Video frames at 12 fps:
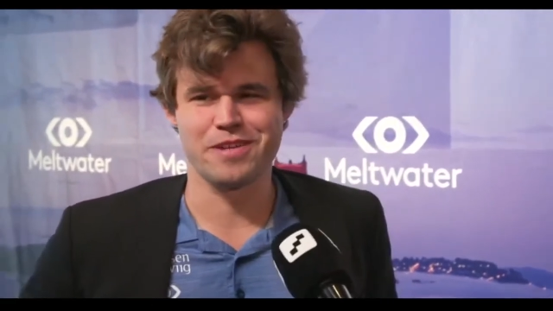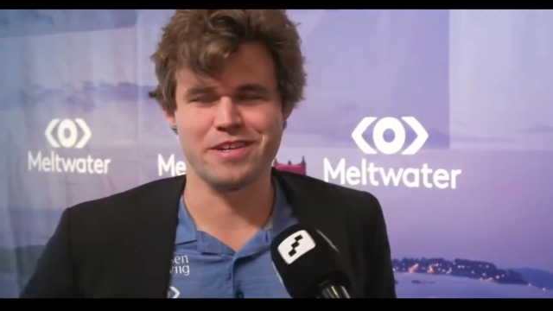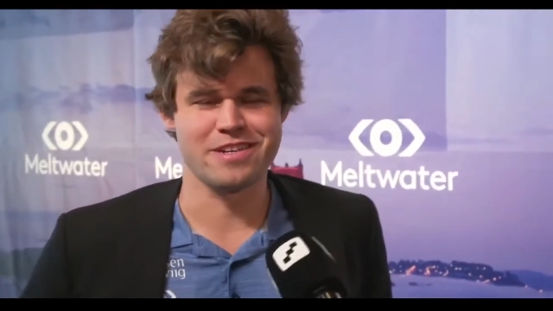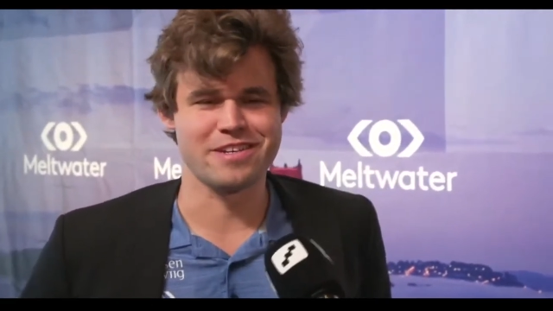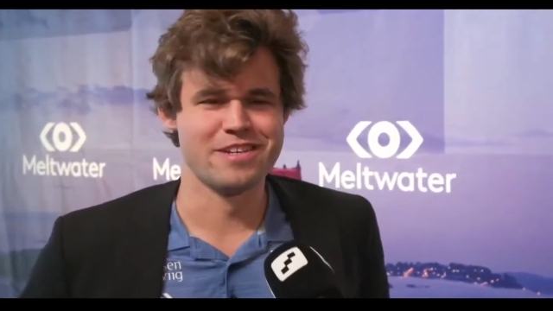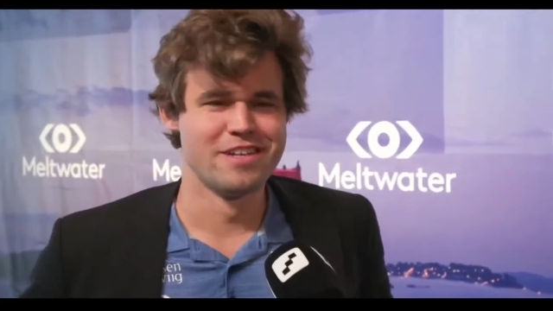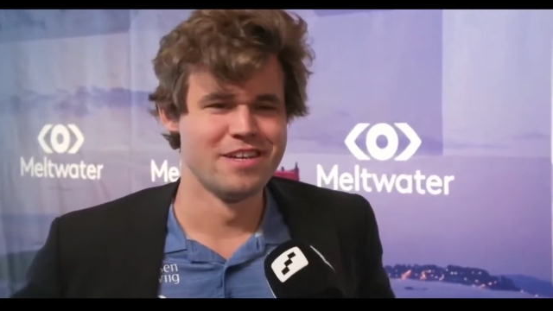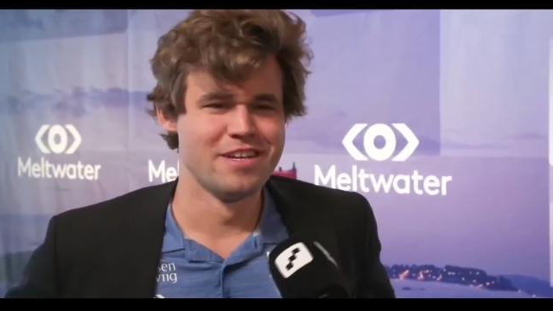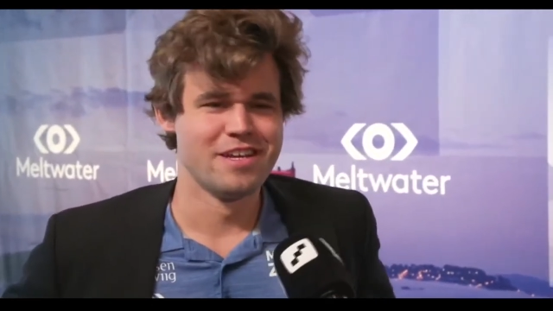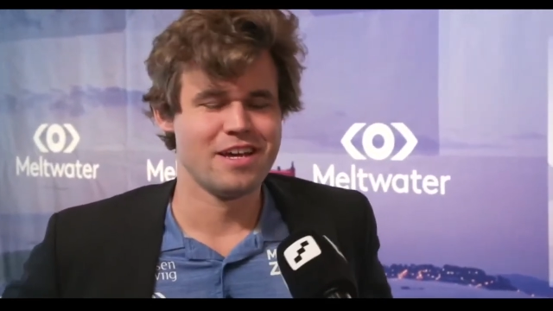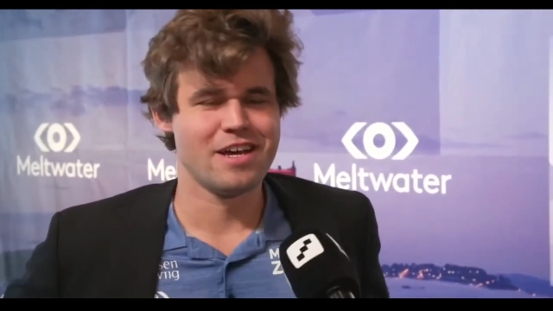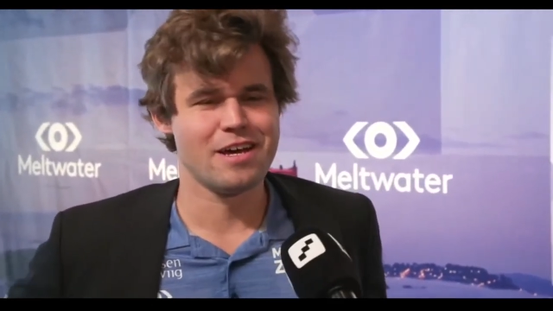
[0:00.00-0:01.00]
opening
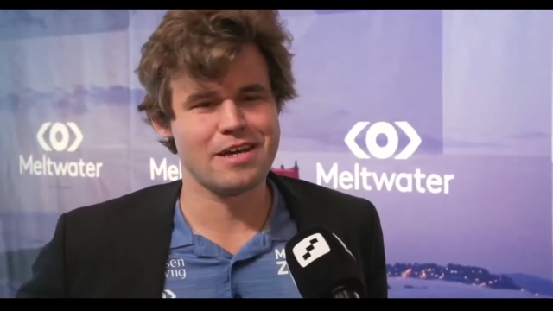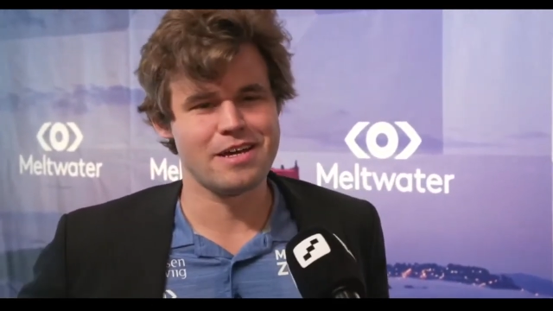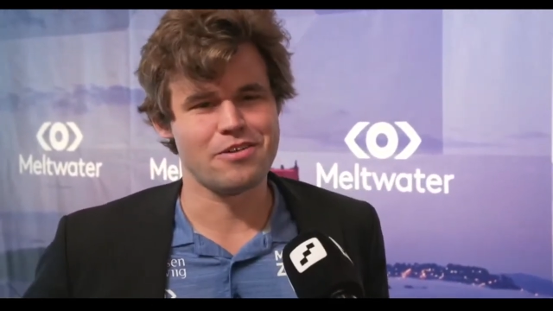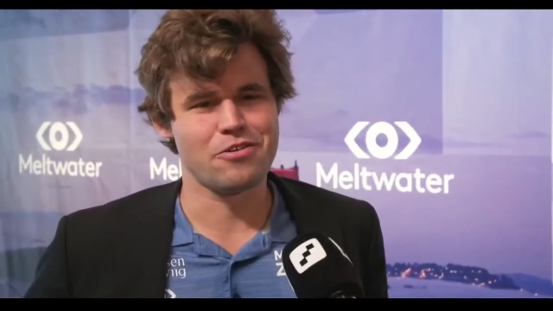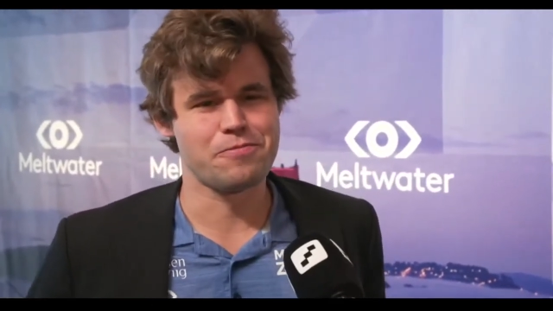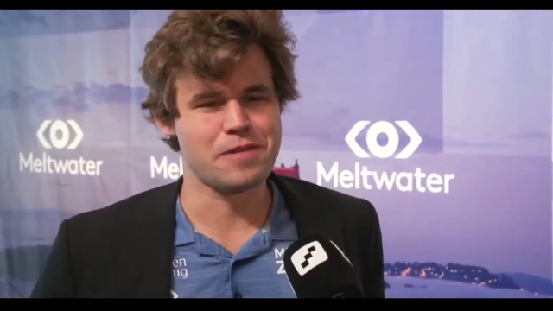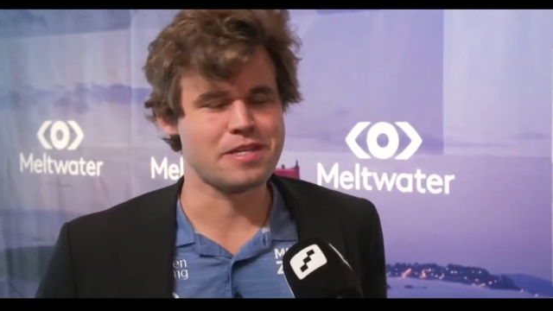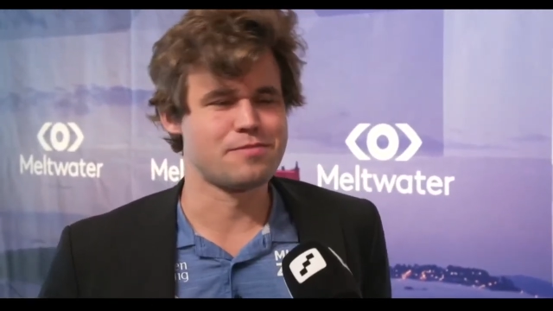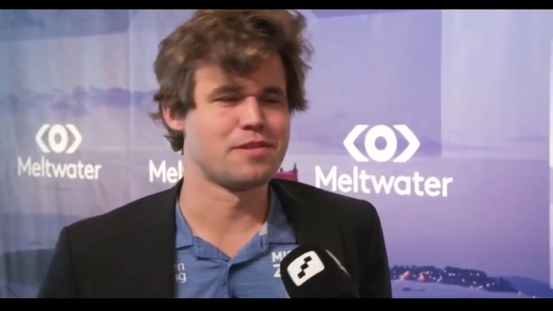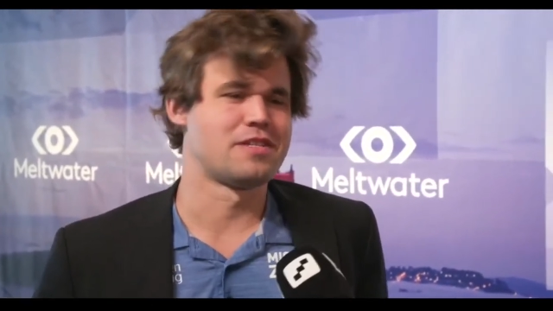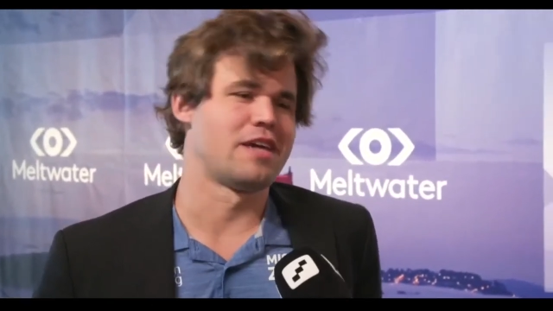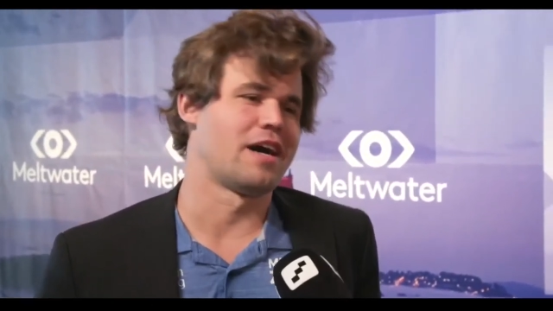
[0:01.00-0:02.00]
uh,
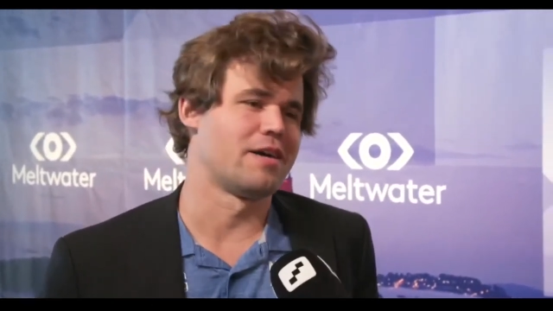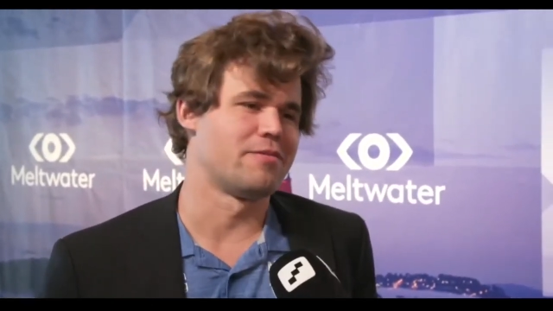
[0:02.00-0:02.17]
openings, but yeah,